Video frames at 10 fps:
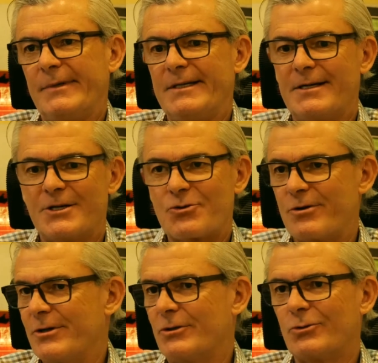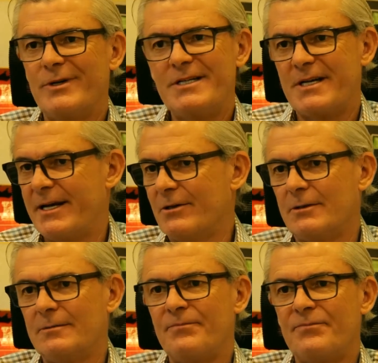industrial,
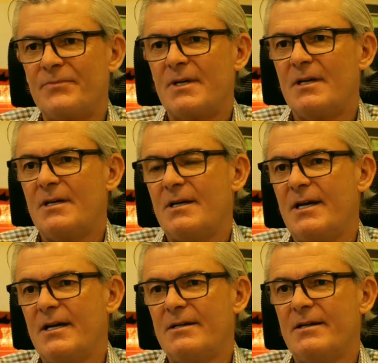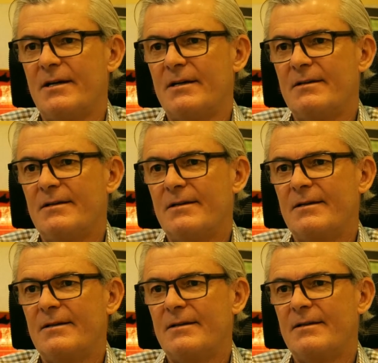retail, and
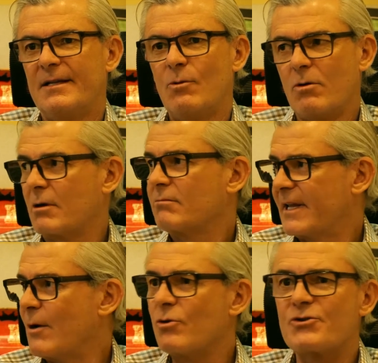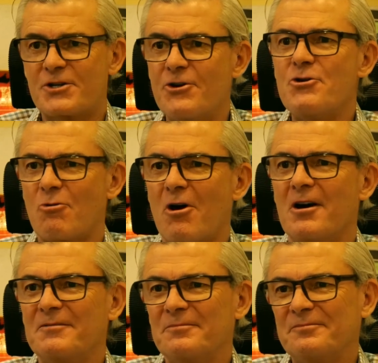they won't steer you wrong.